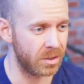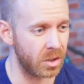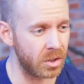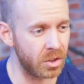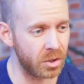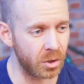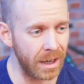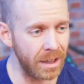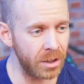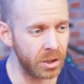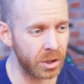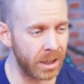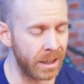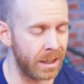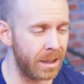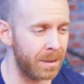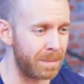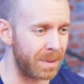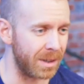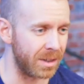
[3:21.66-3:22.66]
So strength
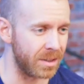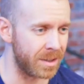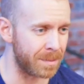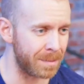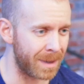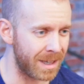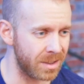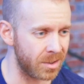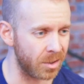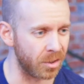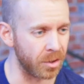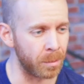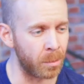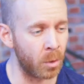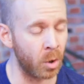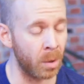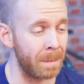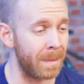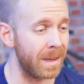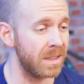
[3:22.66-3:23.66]
training builds muscle. The
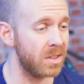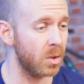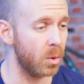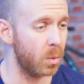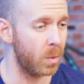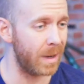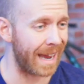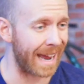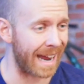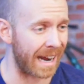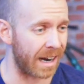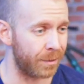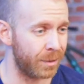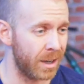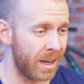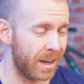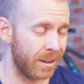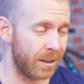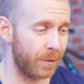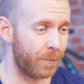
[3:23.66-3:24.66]
more muscle we
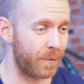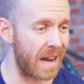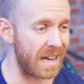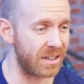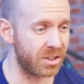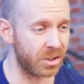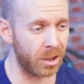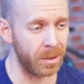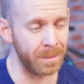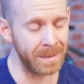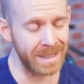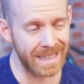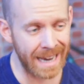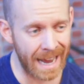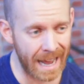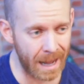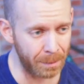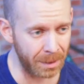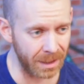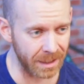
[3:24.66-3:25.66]
have, the faster our
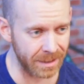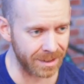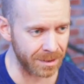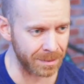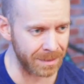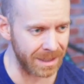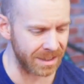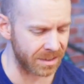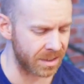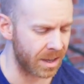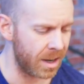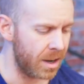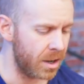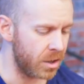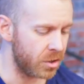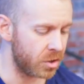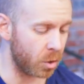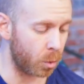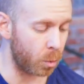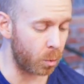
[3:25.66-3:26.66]
metabolism is.
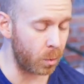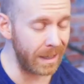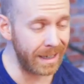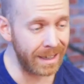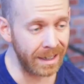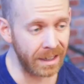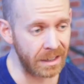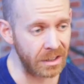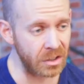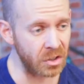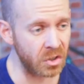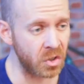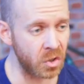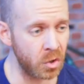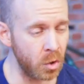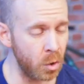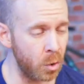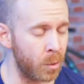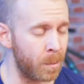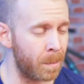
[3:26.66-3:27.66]
So we can
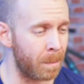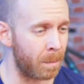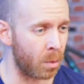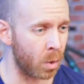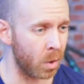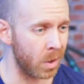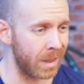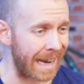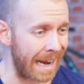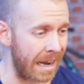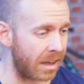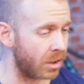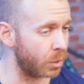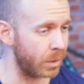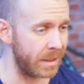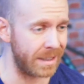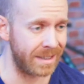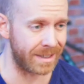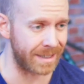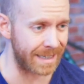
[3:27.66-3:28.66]
consume more
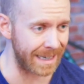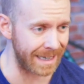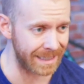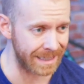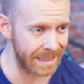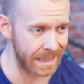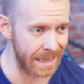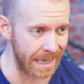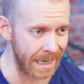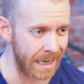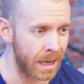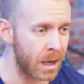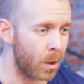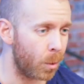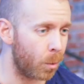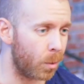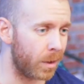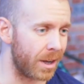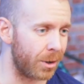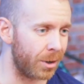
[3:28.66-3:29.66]
calories day to day
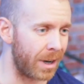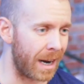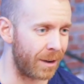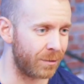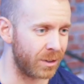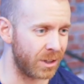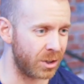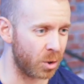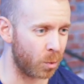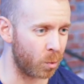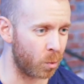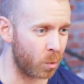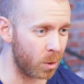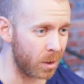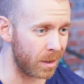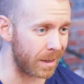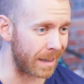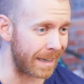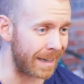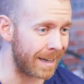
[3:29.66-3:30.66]
without having to
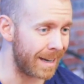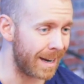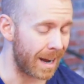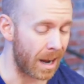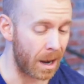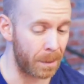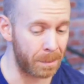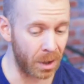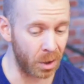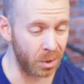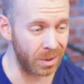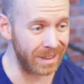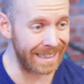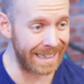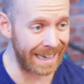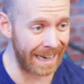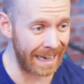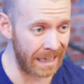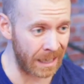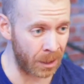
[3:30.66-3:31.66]
worry about
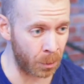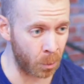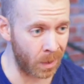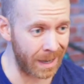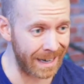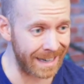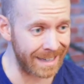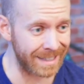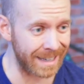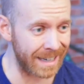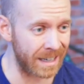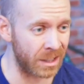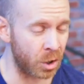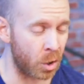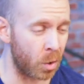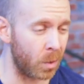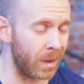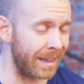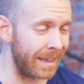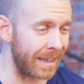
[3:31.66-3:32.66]
gaining weight and
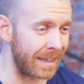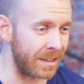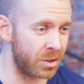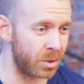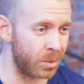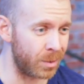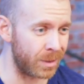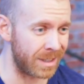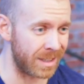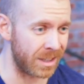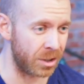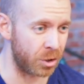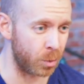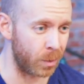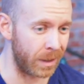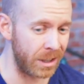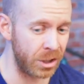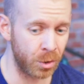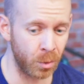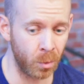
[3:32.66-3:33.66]
going into a
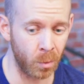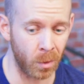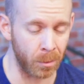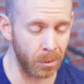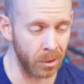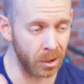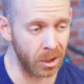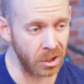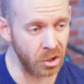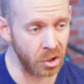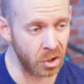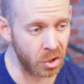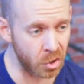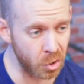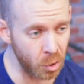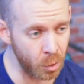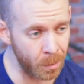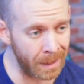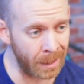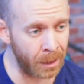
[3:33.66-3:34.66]
situation where we're
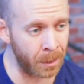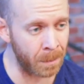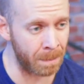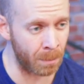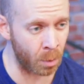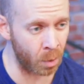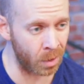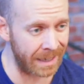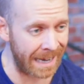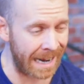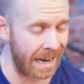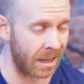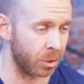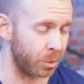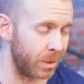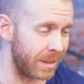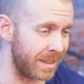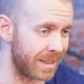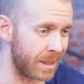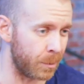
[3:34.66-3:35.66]
consuming more
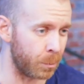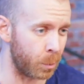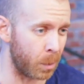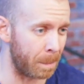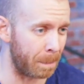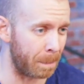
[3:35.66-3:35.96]
calories than we're